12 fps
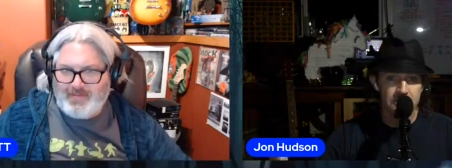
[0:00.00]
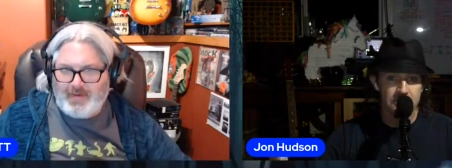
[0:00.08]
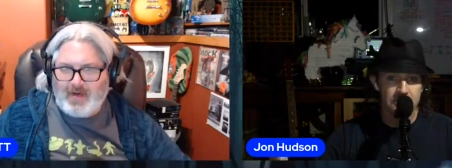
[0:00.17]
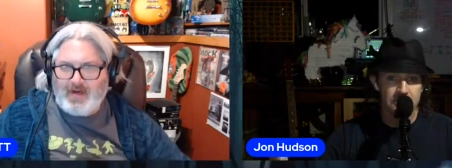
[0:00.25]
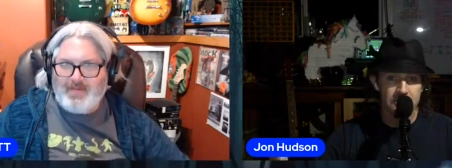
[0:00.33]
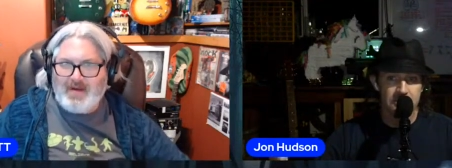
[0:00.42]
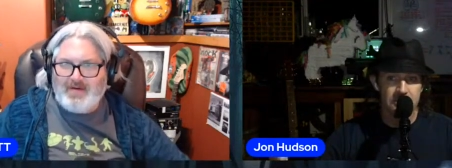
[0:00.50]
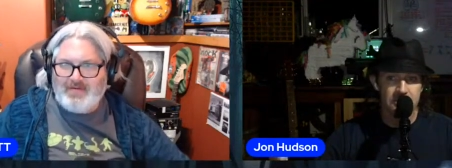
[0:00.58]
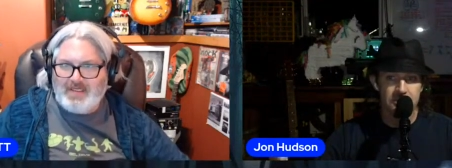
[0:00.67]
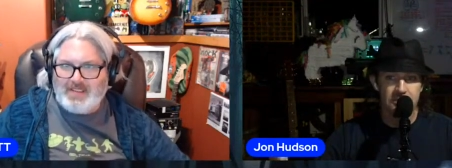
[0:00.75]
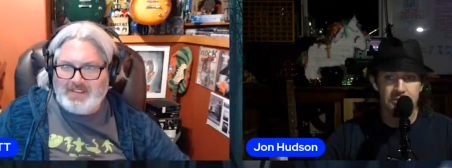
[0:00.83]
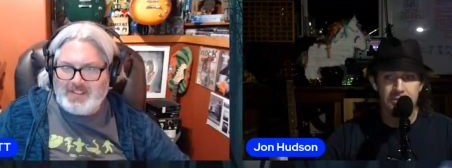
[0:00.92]
Speaker 1: part about
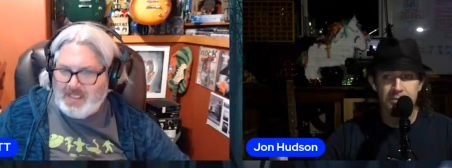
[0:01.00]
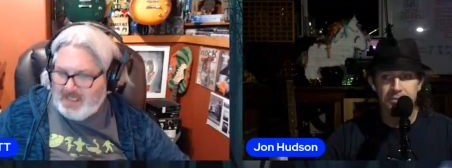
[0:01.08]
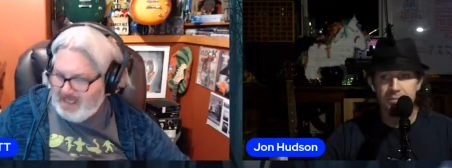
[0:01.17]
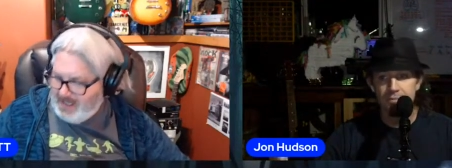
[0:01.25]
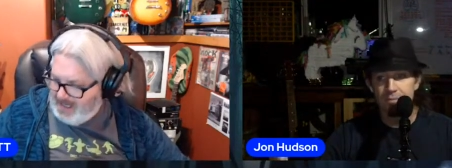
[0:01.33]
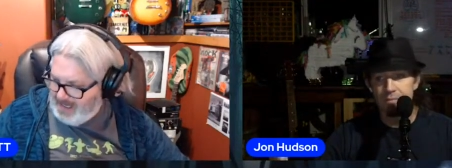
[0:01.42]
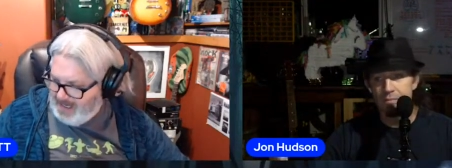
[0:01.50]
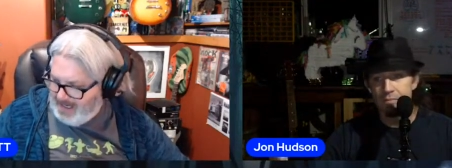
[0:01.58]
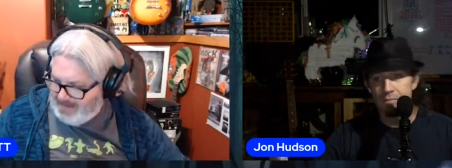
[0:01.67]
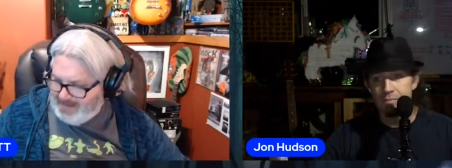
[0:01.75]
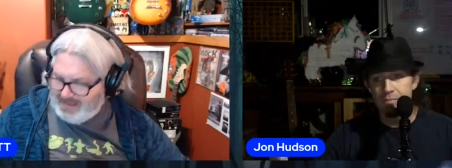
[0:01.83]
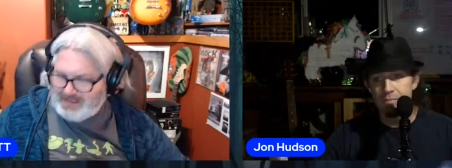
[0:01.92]
this,
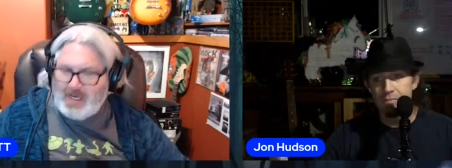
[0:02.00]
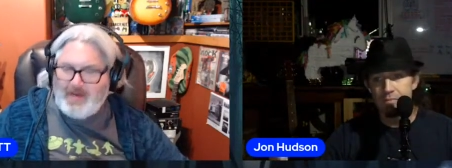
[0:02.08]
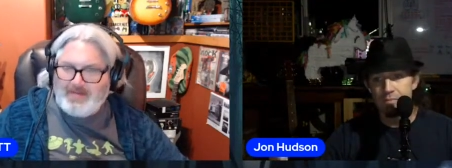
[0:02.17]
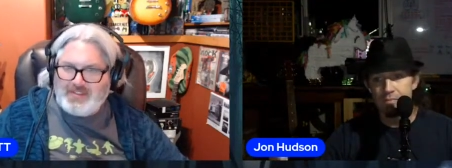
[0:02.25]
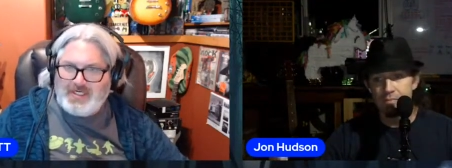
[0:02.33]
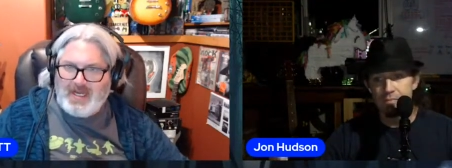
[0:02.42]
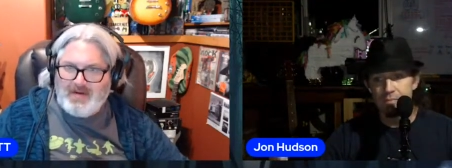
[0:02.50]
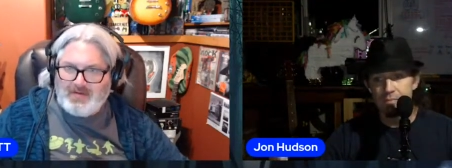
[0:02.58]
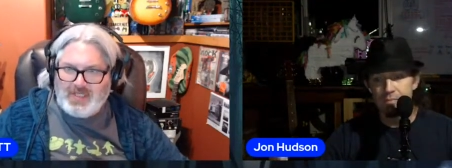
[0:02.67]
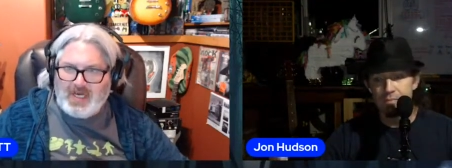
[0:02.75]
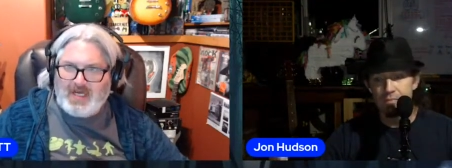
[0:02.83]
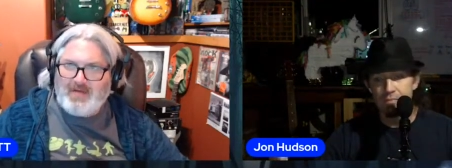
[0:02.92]
and that Thomas and I were
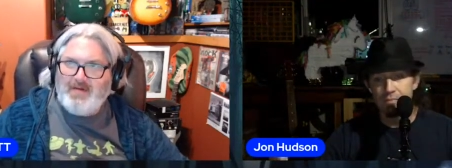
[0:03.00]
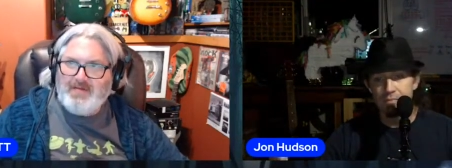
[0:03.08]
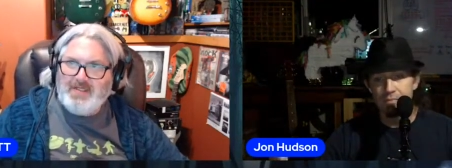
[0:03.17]
talking about.